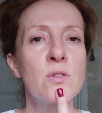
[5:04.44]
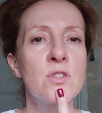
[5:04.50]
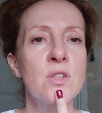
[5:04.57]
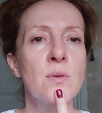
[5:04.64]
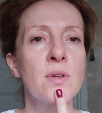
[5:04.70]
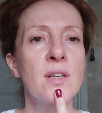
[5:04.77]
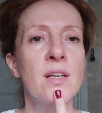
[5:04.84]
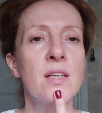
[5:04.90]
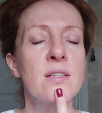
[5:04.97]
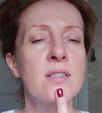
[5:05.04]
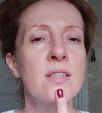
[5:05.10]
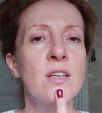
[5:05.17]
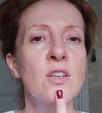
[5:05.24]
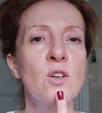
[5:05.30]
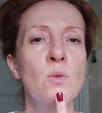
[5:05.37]
doing it,
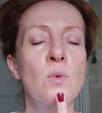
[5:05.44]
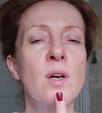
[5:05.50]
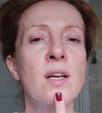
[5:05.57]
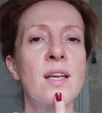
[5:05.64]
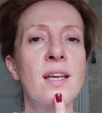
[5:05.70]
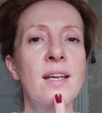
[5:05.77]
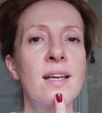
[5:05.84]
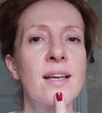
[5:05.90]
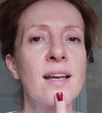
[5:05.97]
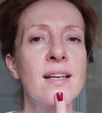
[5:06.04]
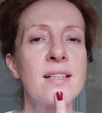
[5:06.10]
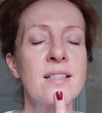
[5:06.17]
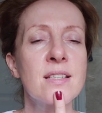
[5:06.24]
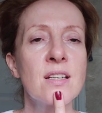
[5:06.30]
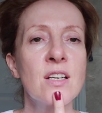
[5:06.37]
so you're working
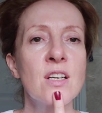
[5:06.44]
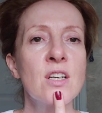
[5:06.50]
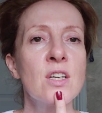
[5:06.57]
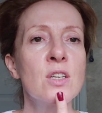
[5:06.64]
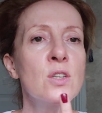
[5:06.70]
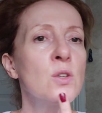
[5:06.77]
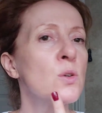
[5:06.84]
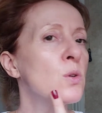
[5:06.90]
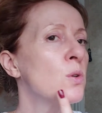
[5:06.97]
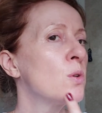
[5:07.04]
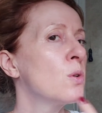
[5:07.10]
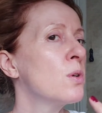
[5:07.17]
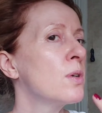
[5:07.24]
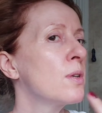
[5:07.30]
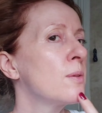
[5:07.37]
against
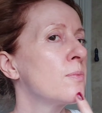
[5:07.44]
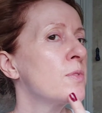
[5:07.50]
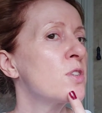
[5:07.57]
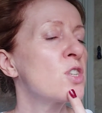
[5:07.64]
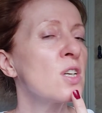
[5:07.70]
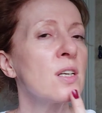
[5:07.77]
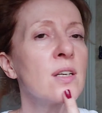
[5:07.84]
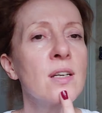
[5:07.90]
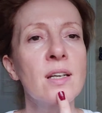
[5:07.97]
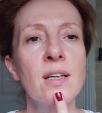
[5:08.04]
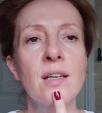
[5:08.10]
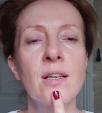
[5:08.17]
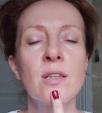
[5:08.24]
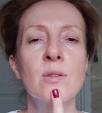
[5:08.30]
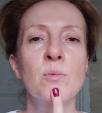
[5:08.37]
your chin
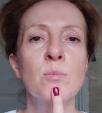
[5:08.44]
here.